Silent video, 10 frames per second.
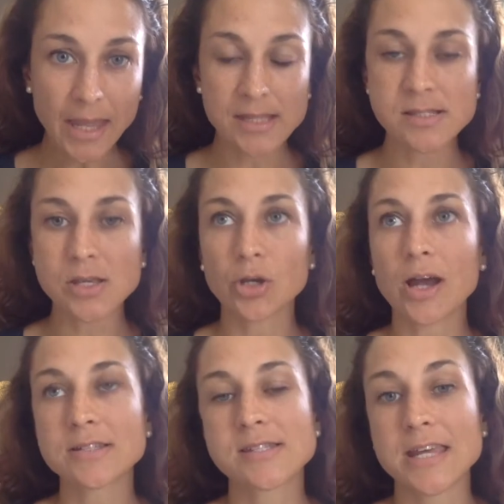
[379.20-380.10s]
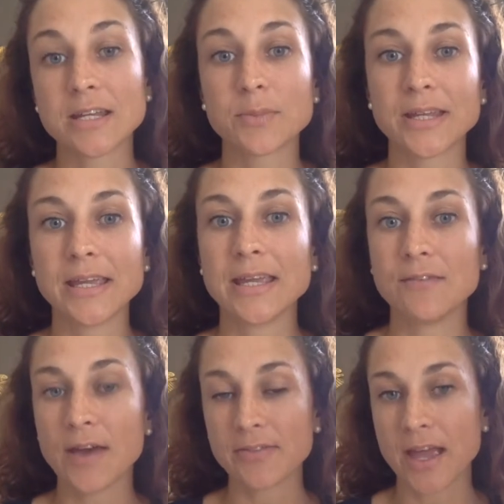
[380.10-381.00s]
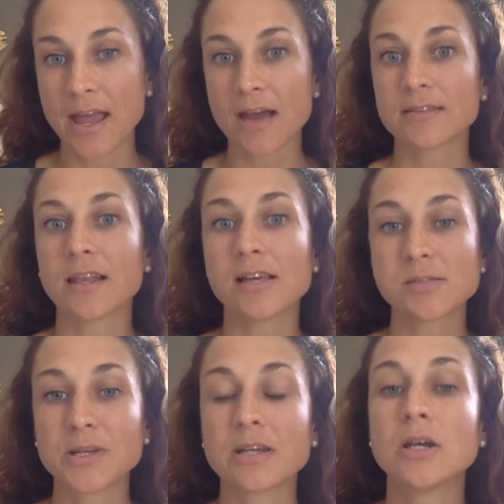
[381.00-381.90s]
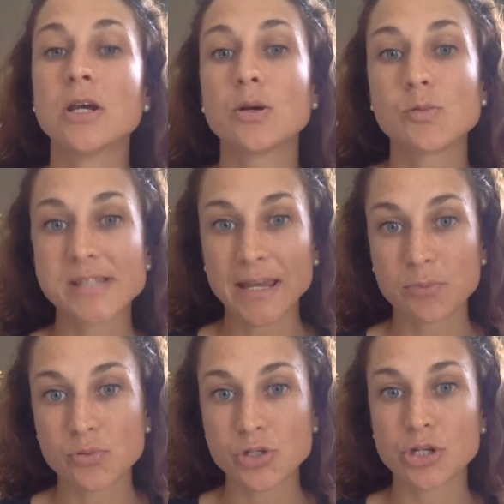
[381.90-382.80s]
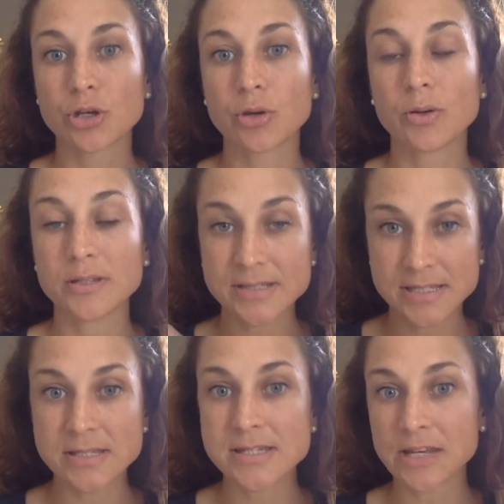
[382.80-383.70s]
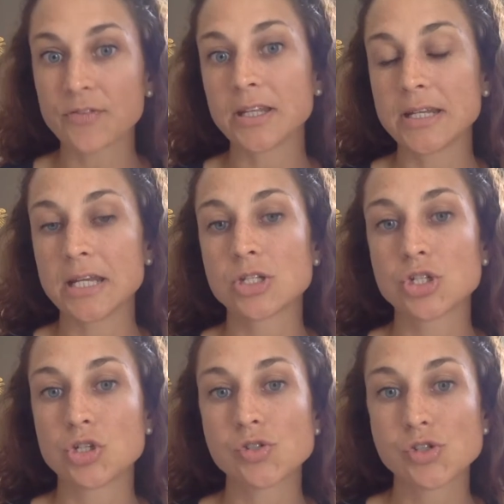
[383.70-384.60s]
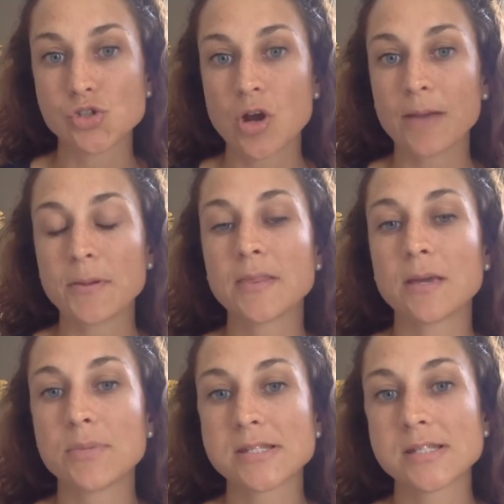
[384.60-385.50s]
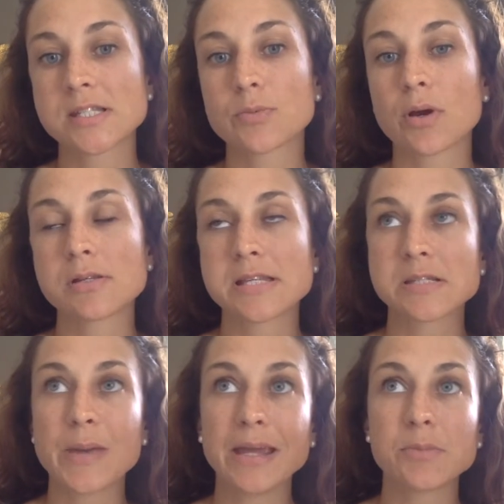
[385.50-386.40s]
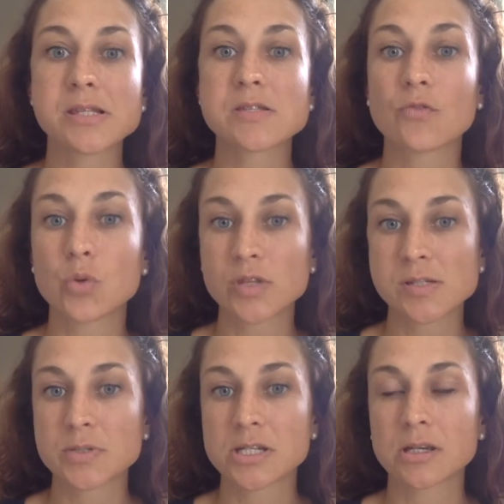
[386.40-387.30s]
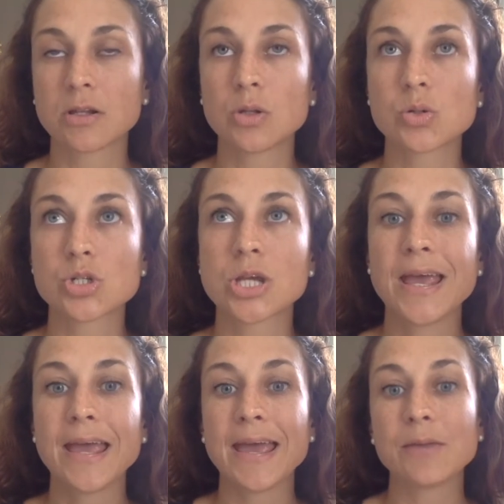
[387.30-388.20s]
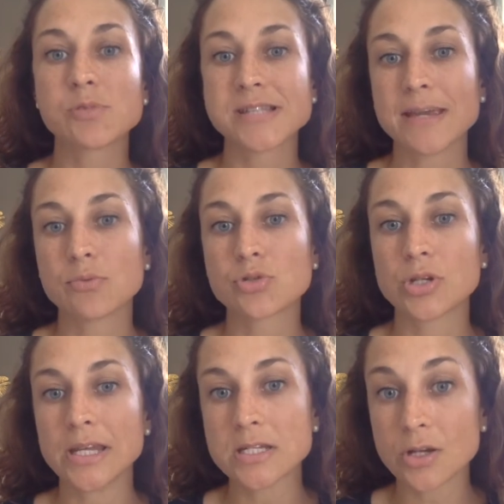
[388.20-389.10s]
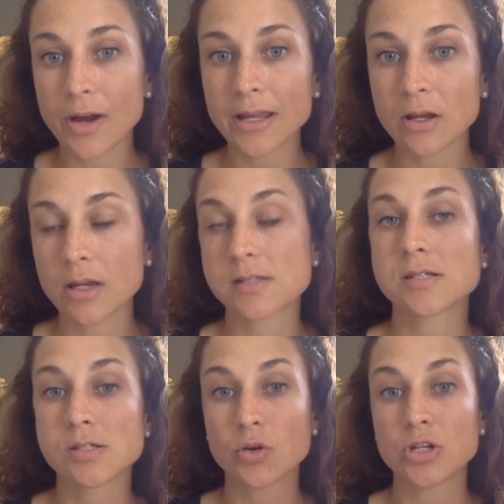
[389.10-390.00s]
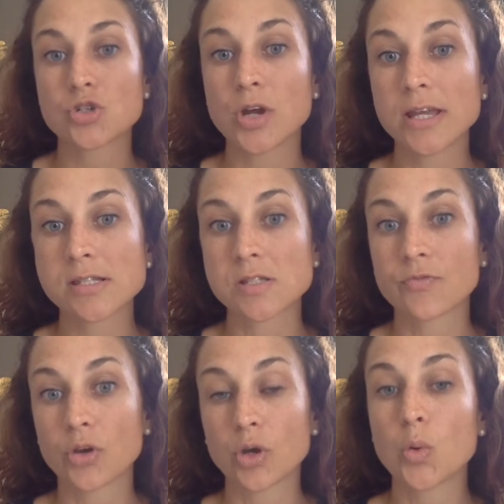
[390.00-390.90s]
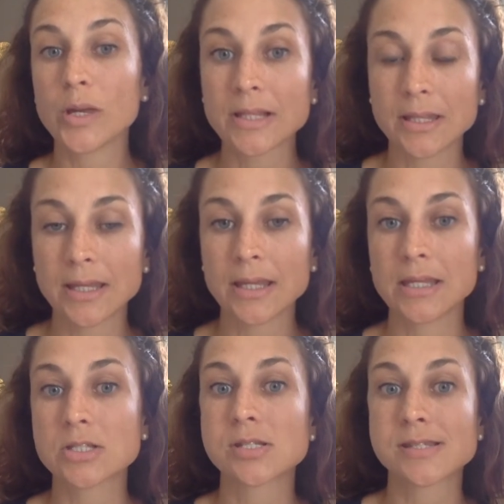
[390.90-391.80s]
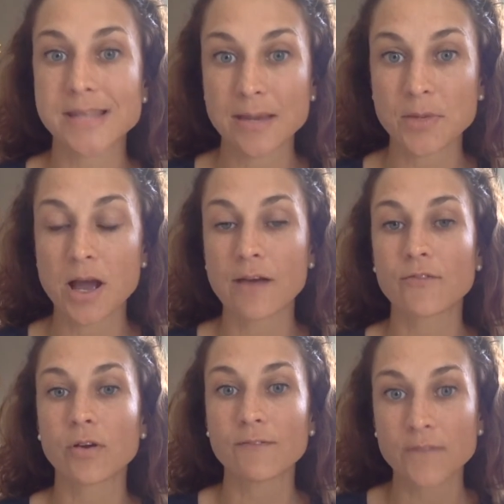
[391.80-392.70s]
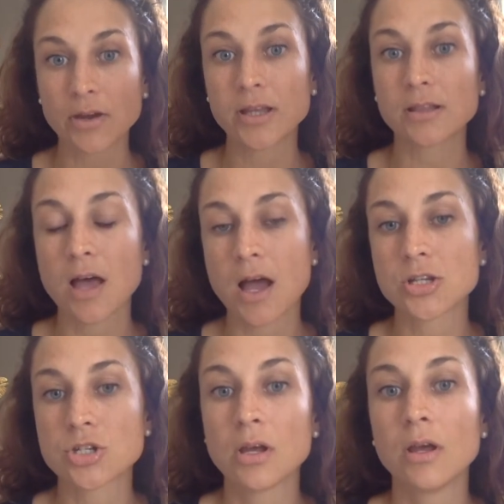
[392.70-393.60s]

And so understandably he found that out at the last minute, was able to definitely needed to use Stripe in their business to process payments for this particular launch, and was able to transfer quickly into Samcart for a very large